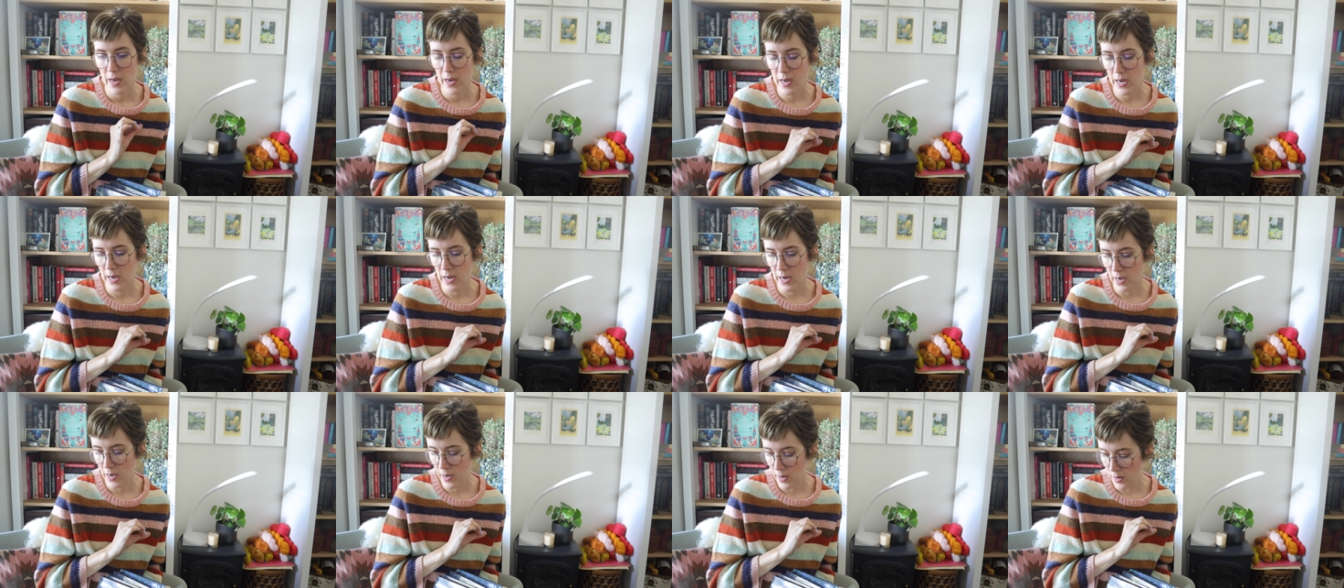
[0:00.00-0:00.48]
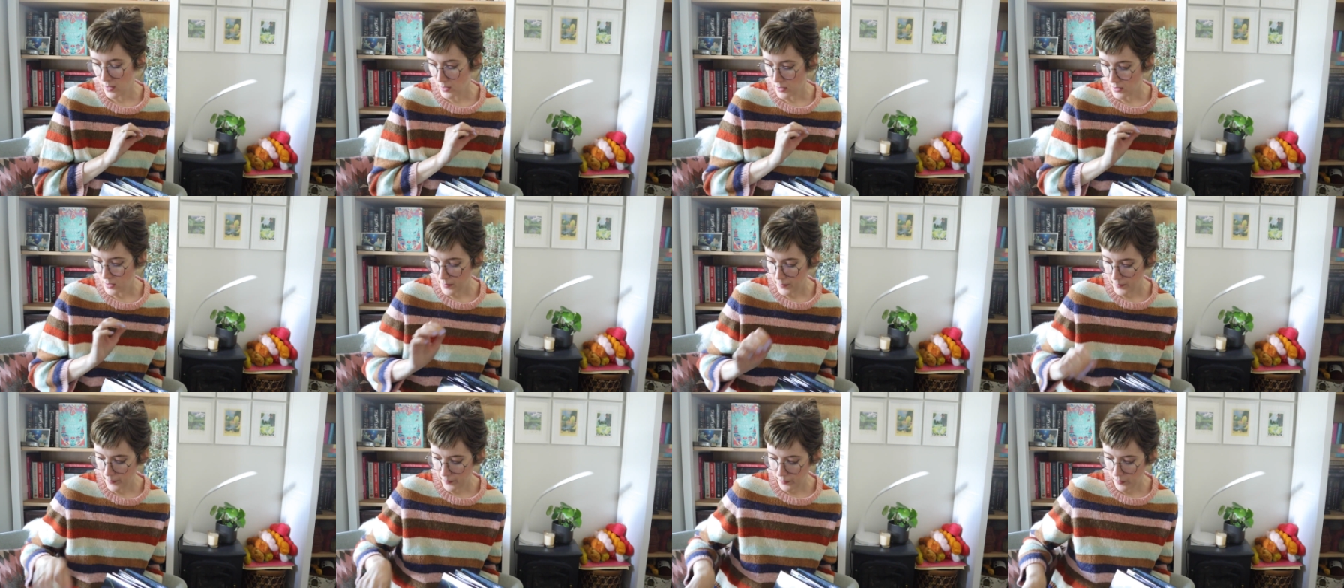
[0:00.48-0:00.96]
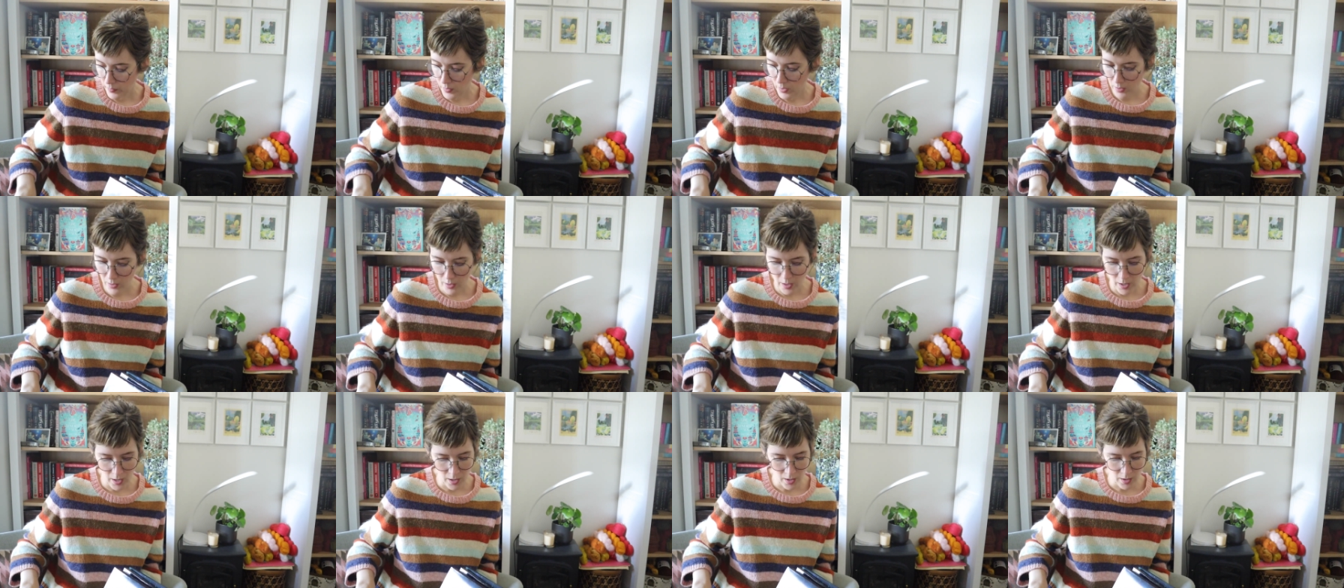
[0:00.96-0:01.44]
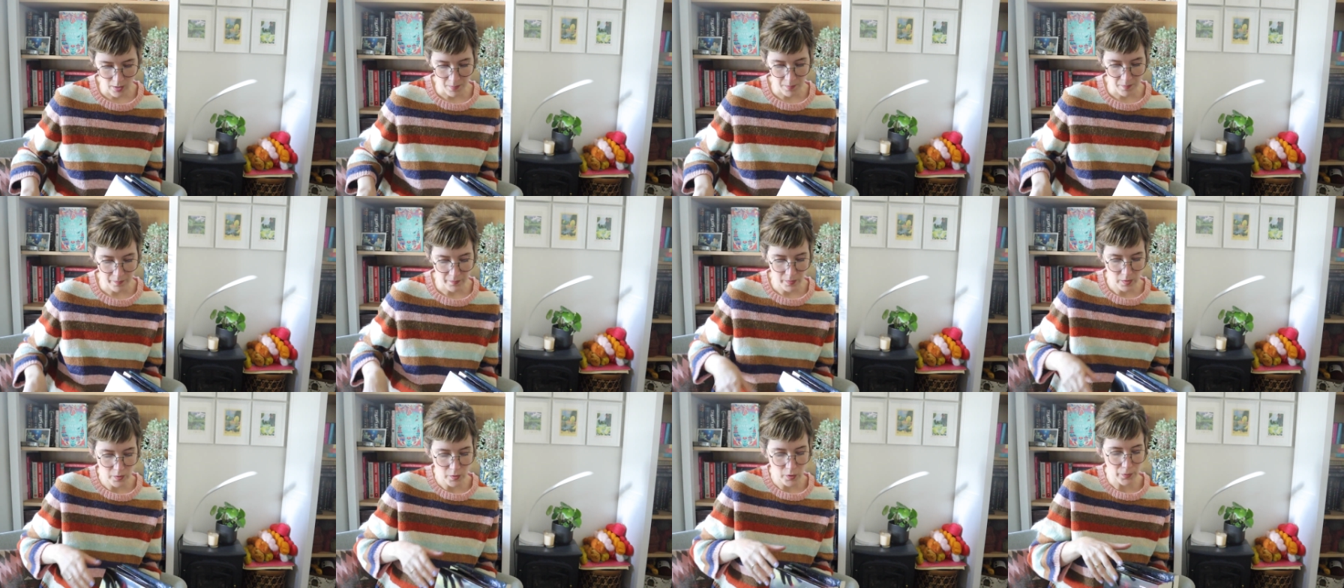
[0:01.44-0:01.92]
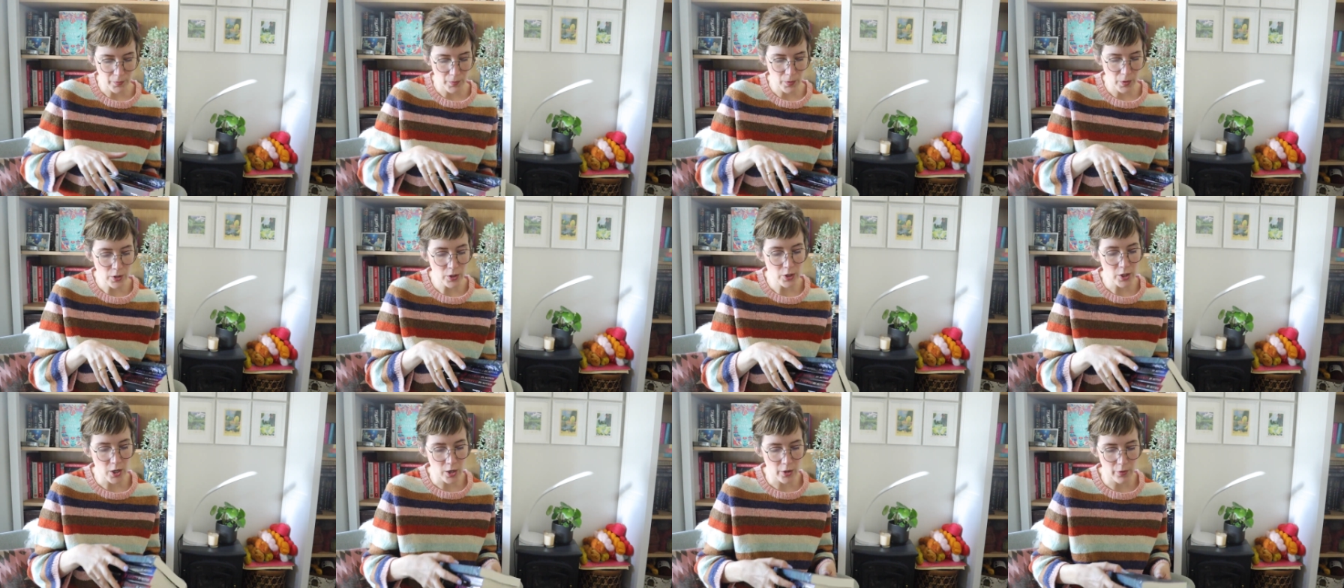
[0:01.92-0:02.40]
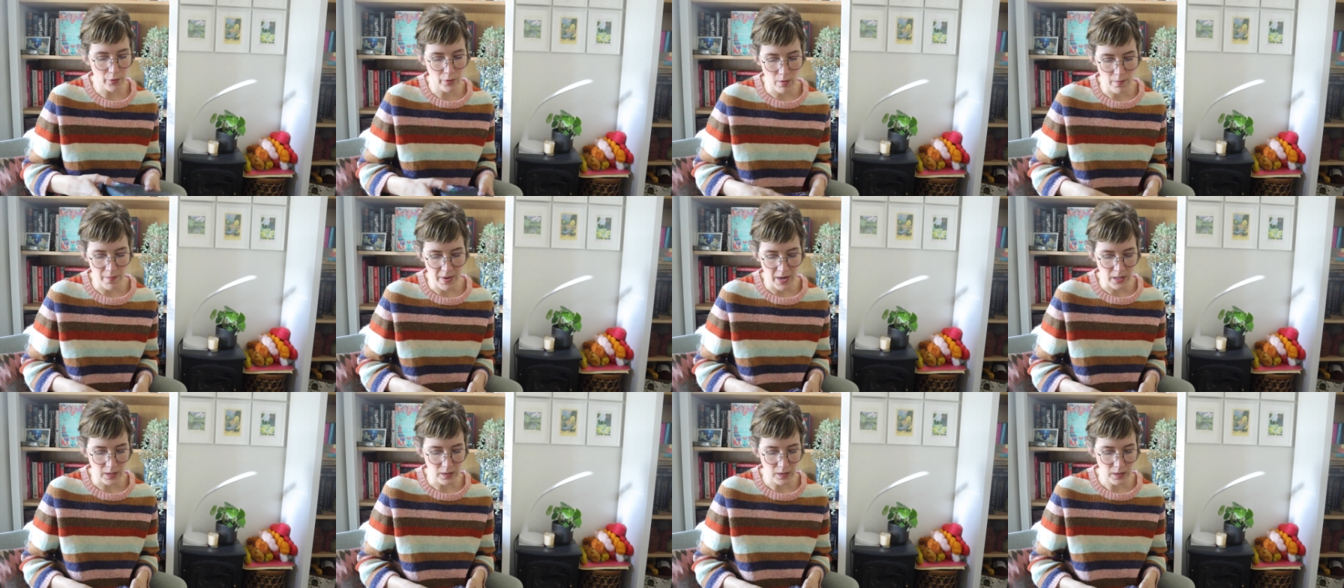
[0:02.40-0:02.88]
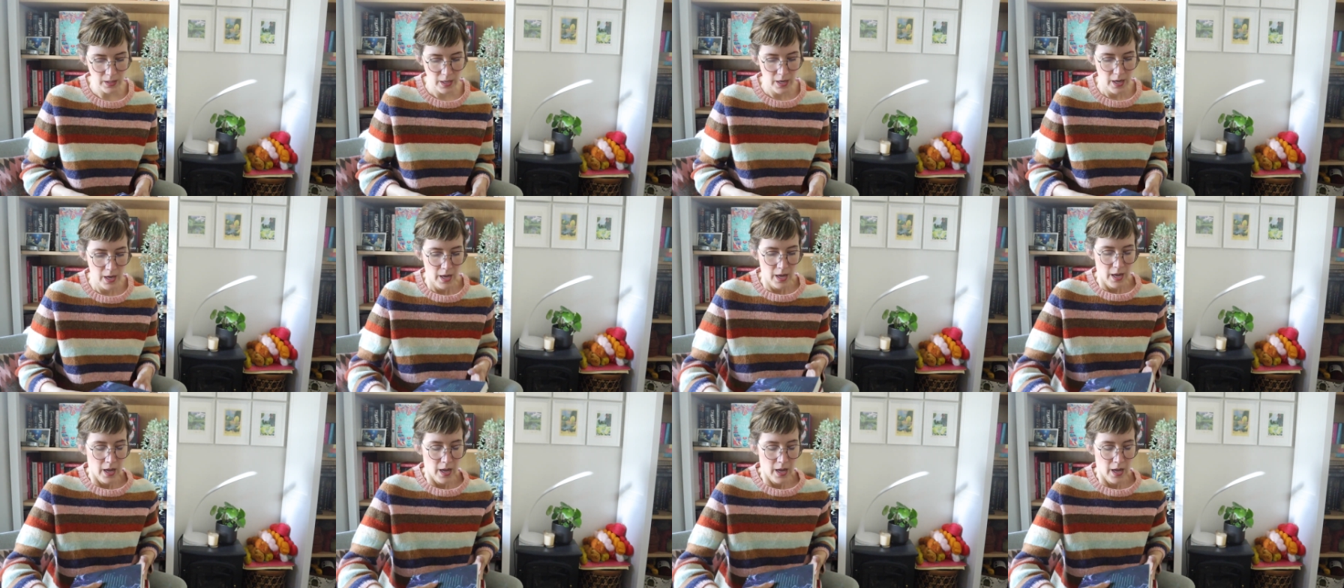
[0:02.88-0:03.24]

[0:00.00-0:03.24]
And so for the dark romance,